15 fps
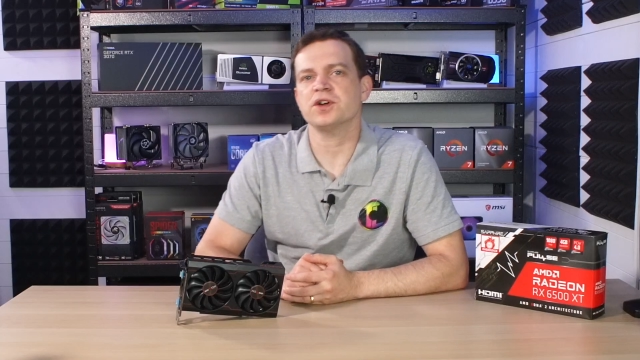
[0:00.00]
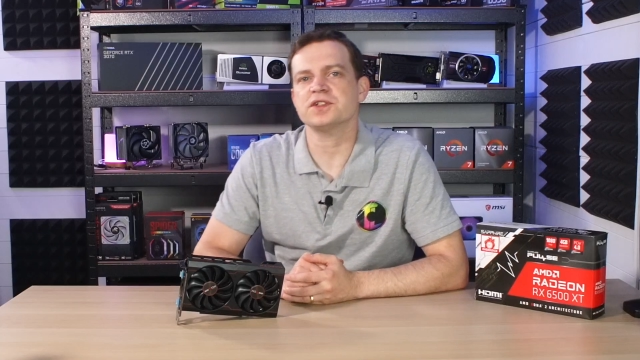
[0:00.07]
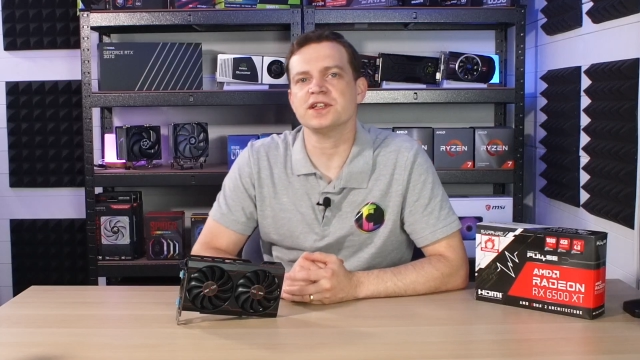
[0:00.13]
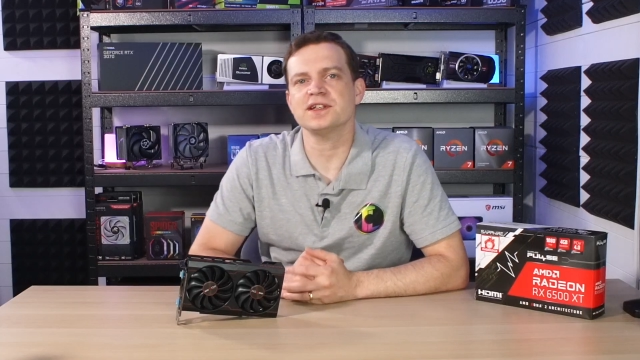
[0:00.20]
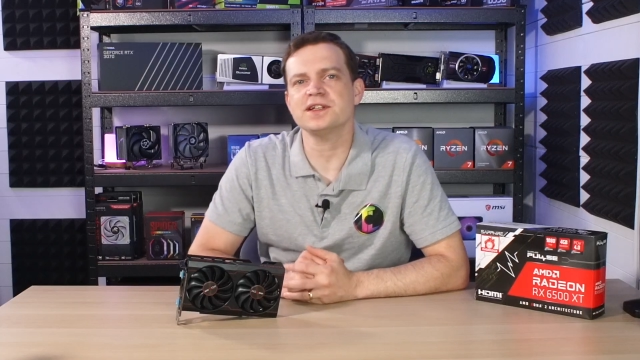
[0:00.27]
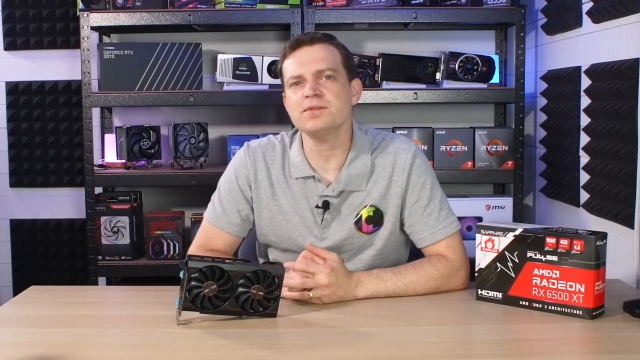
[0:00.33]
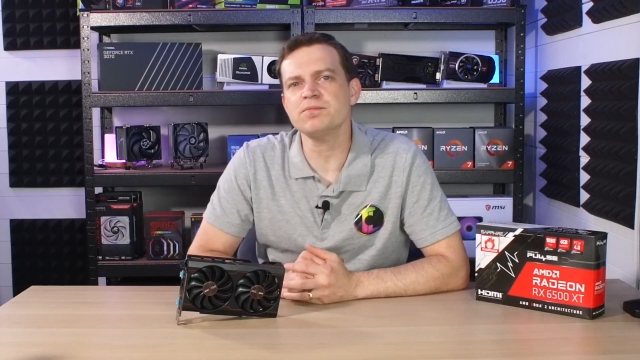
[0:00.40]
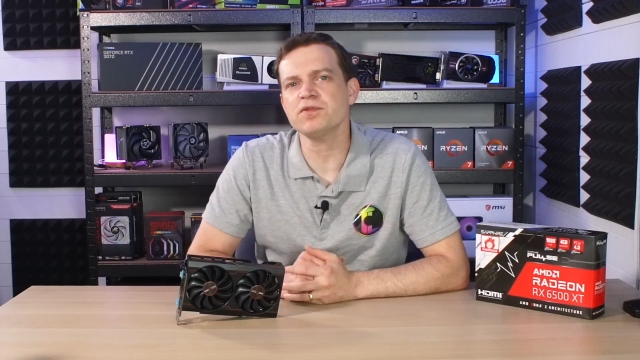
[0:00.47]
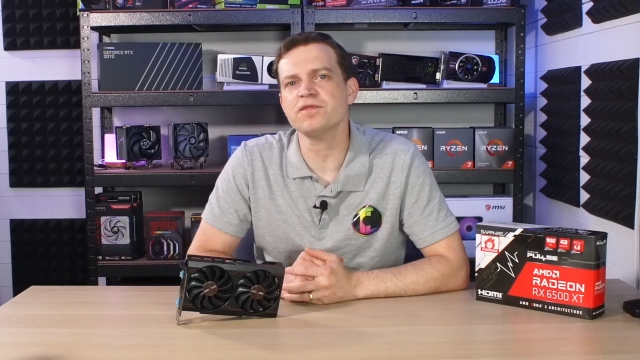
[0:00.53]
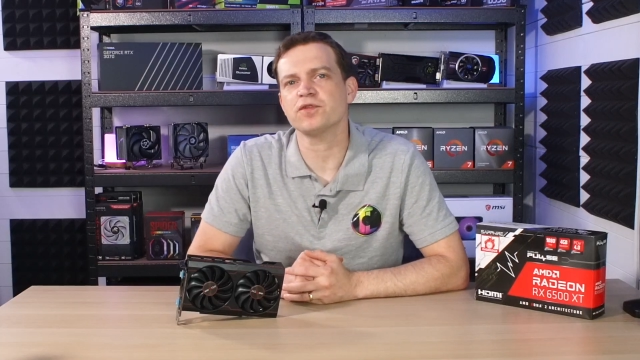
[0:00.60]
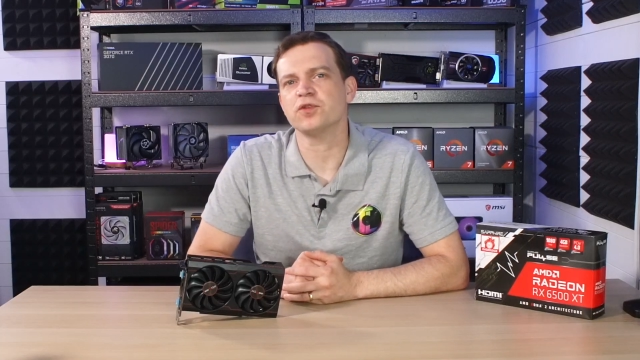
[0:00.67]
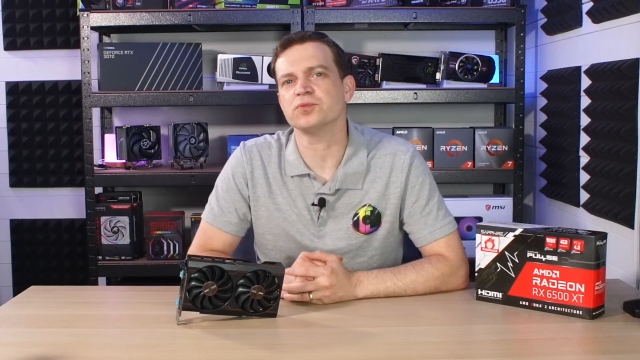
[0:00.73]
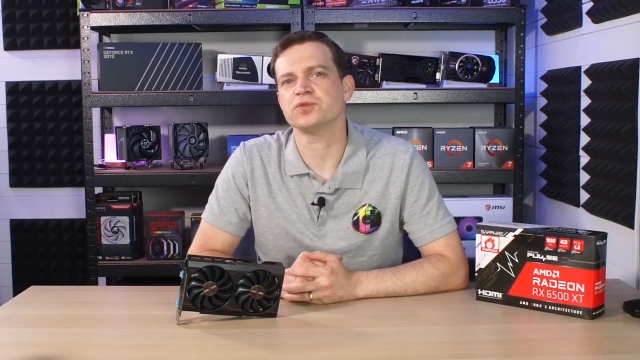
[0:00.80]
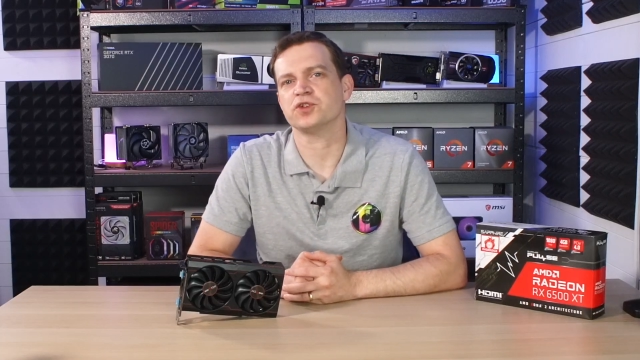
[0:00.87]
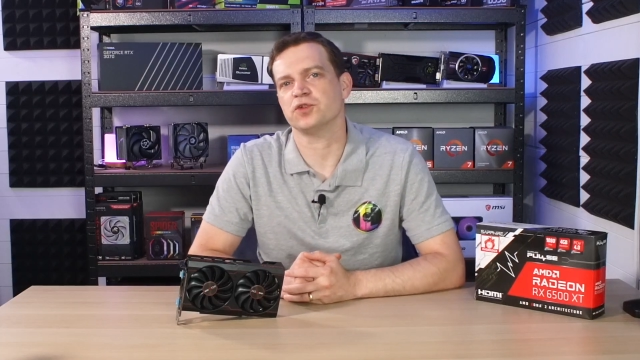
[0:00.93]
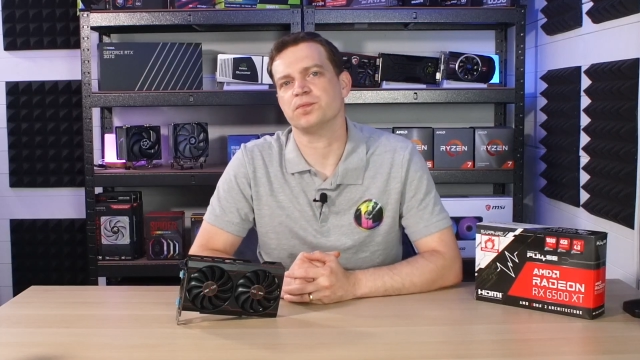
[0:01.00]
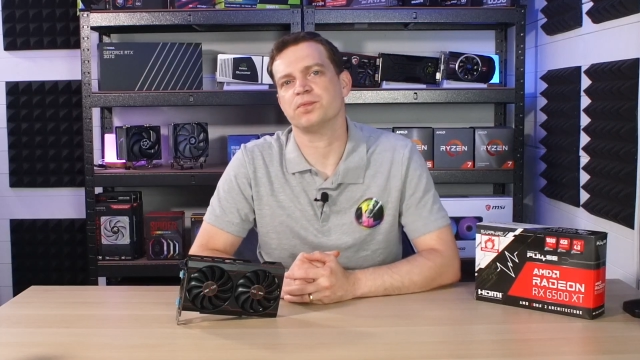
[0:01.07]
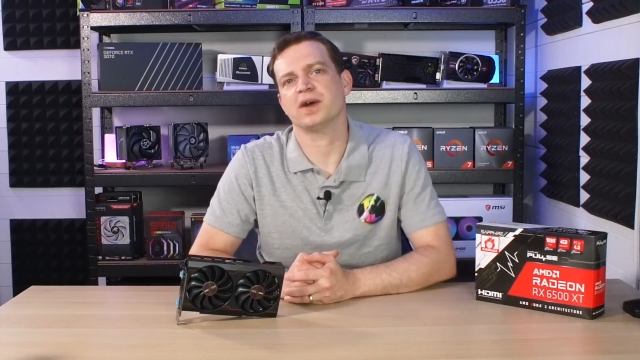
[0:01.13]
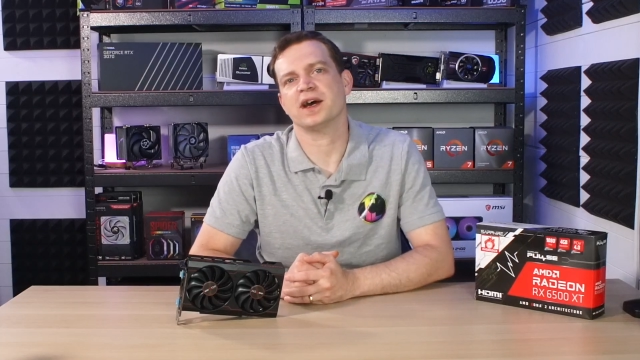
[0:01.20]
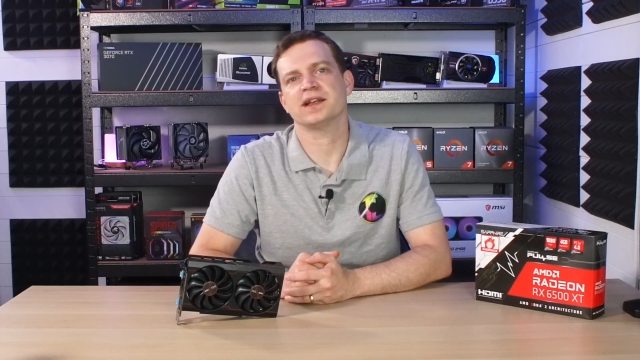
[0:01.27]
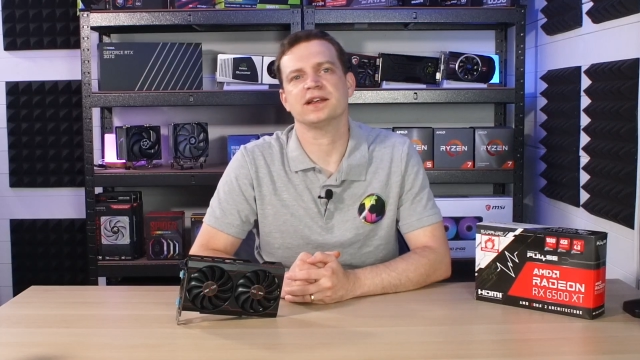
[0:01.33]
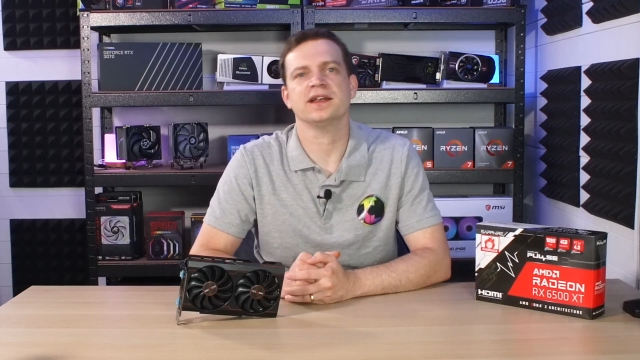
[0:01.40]
it didn't perform too
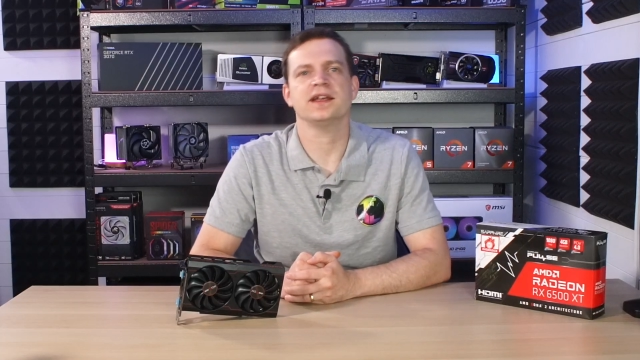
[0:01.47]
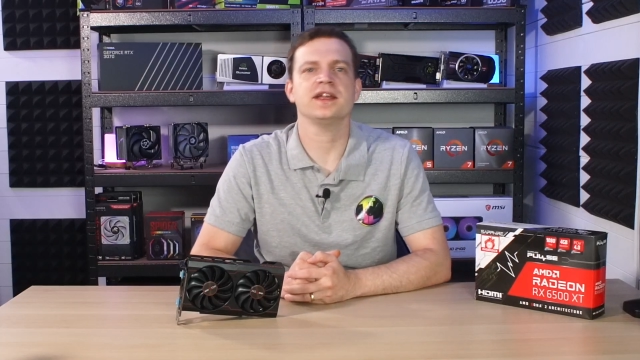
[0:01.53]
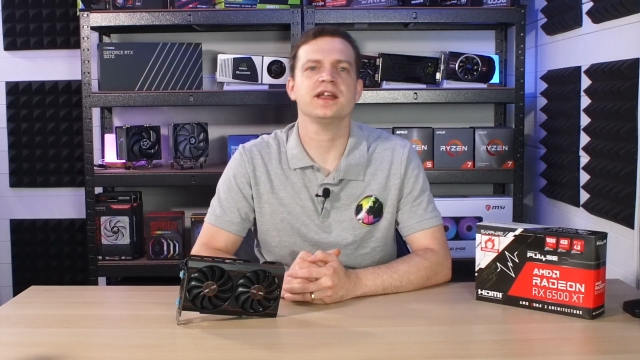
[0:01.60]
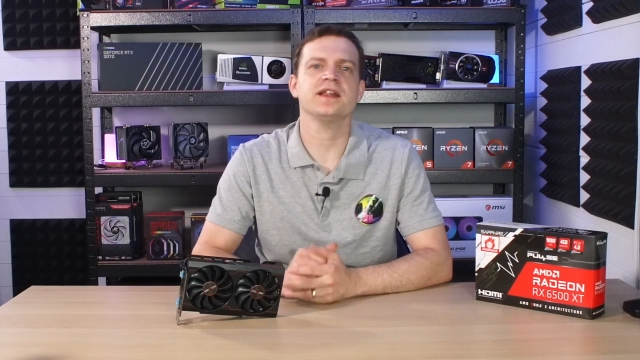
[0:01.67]
badly.